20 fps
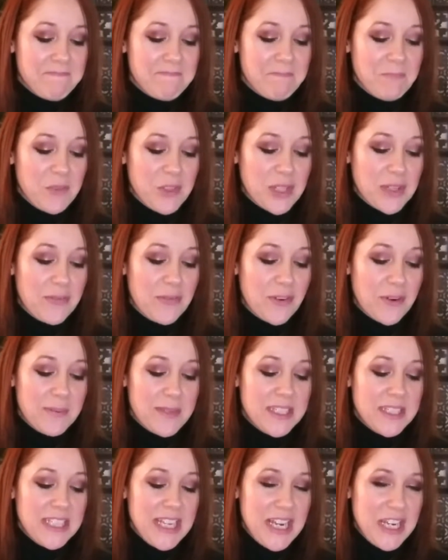with the
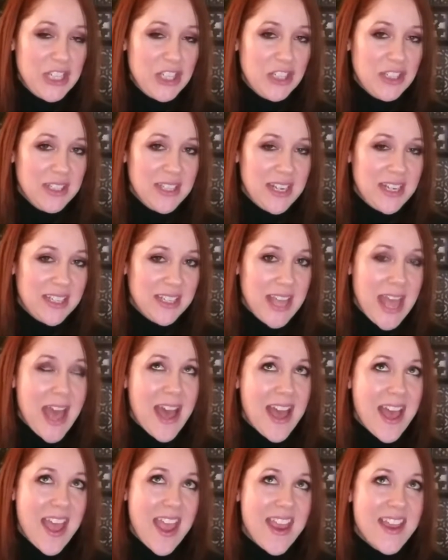fermentation that it
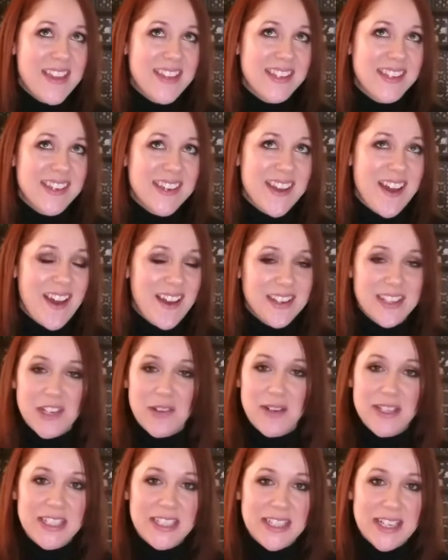is not.
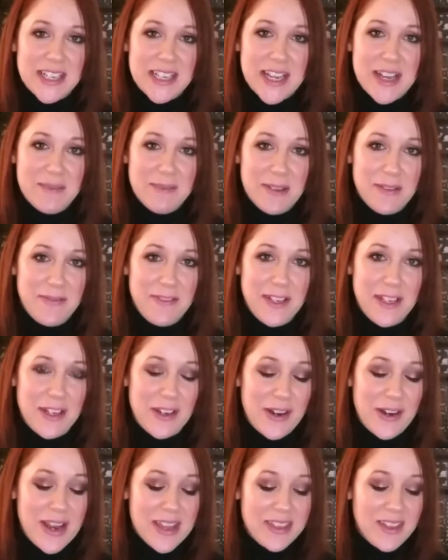No, I did not cut my
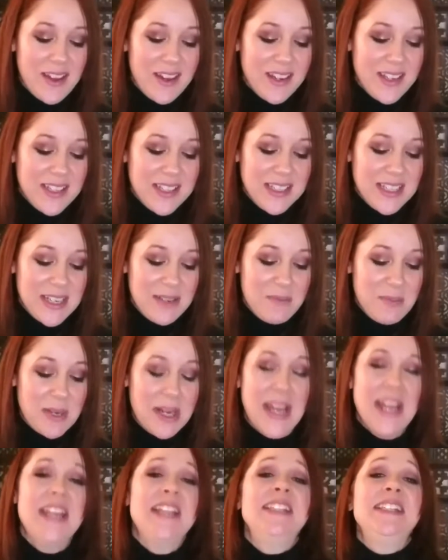finger. I thought I did, but
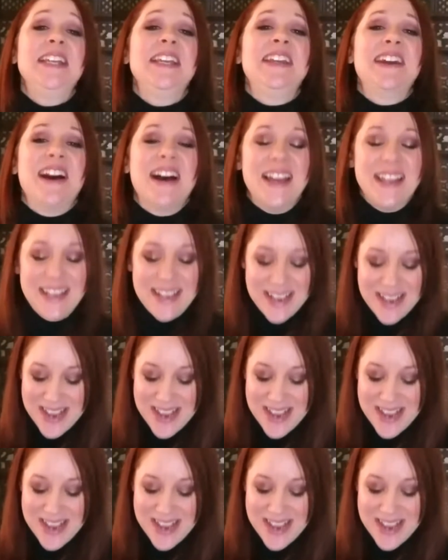I did not.